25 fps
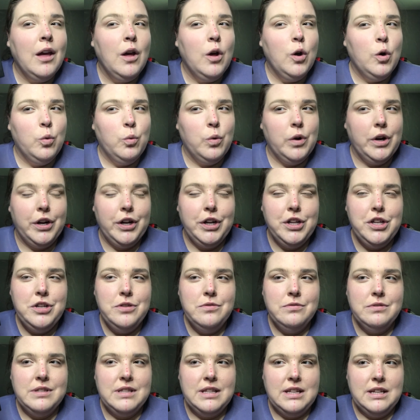We're gonna
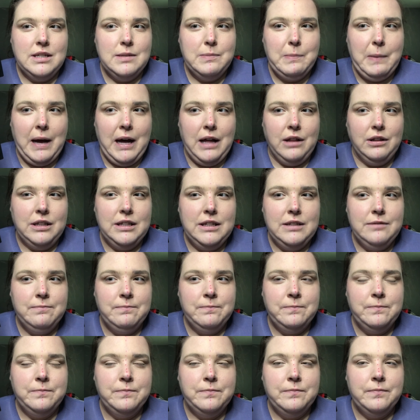use this palette,
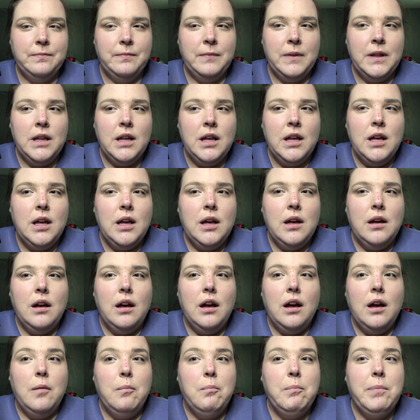
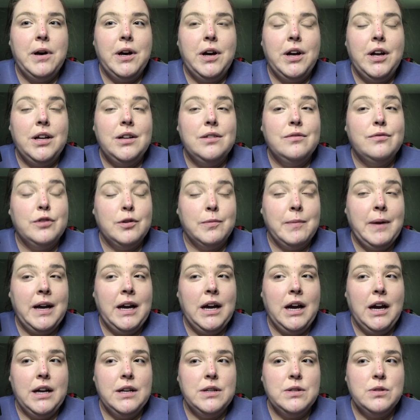but for my
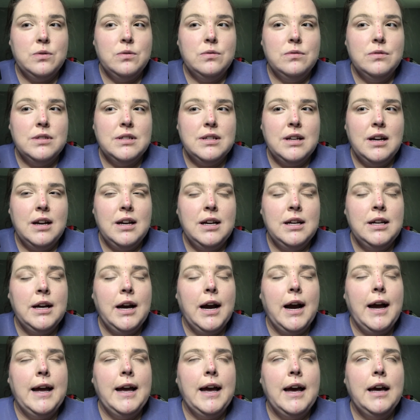high school side,
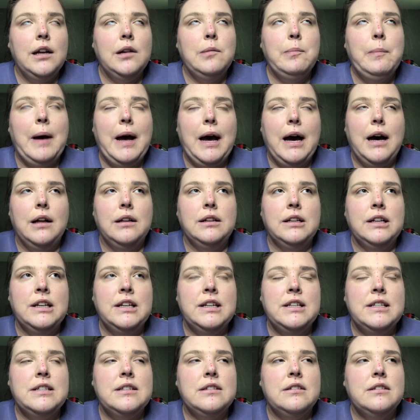I had a
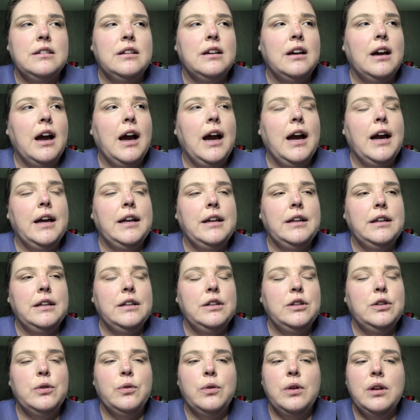palette, I
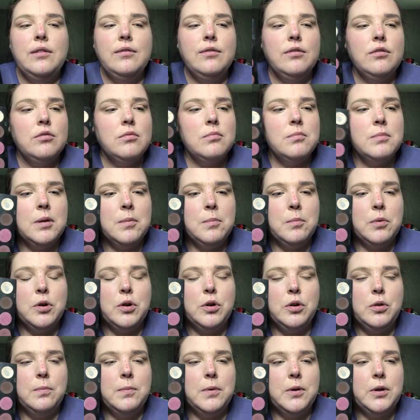don't even remember
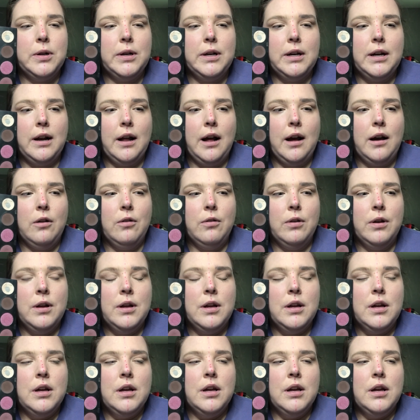who put it out,
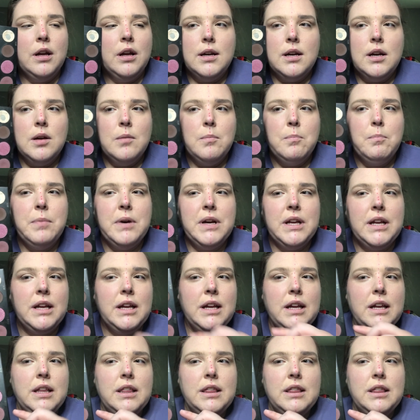but